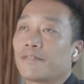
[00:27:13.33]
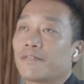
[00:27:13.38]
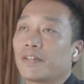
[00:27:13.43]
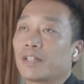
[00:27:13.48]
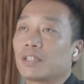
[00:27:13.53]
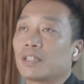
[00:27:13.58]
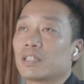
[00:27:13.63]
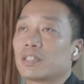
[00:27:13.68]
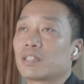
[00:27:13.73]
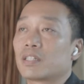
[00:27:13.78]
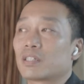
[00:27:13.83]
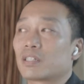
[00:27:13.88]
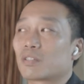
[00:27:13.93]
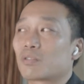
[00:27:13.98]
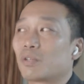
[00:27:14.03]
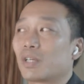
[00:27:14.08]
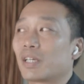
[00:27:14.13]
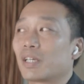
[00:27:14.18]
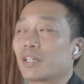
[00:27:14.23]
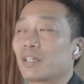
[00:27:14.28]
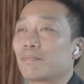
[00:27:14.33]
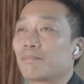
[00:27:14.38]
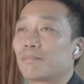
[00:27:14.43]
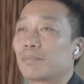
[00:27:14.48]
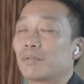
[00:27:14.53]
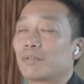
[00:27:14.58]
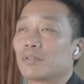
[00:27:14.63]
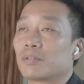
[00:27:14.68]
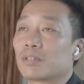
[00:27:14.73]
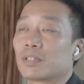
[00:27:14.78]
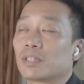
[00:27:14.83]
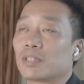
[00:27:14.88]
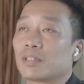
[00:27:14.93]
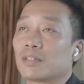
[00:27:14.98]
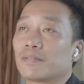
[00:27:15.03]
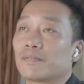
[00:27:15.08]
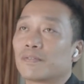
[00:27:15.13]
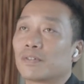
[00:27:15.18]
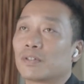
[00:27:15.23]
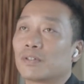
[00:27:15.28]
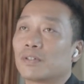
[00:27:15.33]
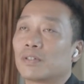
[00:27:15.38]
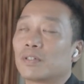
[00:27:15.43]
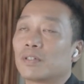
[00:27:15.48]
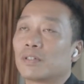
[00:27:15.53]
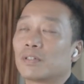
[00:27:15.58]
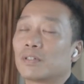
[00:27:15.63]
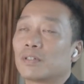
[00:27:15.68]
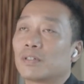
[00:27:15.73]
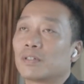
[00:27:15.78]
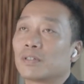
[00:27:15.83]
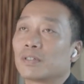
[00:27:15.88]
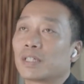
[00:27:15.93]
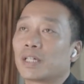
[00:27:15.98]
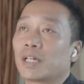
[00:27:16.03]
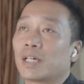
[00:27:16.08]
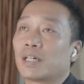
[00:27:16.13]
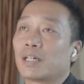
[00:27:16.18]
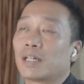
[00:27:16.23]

think this is quite important for